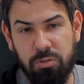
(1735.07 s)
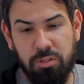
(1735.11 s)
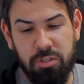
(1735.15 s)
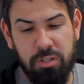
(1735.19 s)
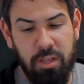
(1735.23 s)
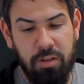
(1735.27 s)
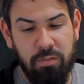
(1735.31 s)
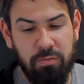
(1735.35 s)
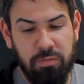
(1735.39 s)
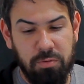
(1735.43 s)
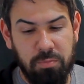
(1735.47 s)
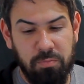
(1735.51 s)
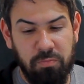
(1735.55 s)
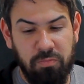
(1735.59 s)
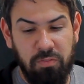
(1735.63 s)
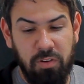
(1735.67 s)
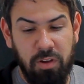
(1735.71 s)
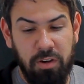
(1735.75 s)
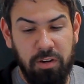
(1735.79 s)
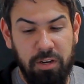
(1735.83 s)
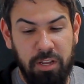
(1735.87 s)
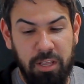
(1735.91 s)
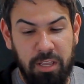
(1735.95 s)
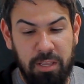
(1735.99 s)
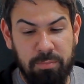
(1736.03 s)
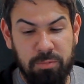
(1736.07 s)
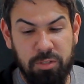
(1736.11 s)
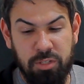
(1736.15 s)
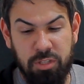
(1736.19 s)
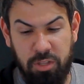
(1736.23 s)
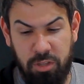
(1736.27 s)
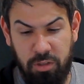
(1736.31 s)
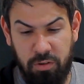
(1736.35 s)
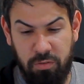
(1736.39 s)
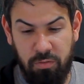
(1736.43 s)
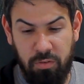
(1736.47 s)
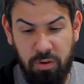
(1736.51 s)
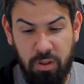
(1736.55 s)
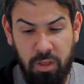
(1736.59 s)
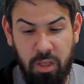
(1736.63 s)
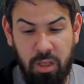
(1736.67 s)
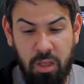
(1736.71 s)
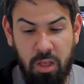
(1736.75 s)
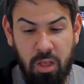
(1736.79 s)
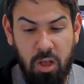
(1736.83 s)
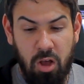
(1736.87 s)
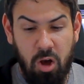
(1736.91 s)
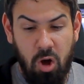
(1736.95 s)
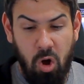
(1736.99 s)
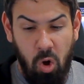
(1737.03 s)
which they have some fun names: the
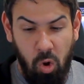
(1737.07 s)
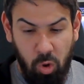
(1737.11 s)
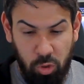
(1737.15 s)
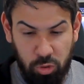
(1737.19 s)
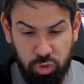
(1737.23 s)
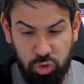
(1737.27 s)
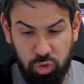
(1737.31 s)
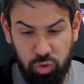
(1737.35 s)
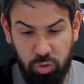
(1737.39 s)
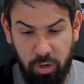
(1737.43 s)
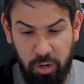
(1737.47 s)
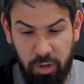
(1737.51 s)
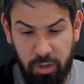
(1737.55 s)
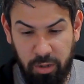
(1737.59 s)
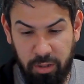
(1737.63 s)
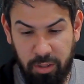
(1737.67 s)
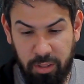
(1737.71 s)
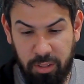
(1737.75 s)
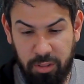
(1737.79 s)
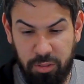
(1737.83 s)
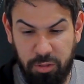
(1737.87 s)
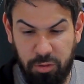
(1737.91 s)
Ultra,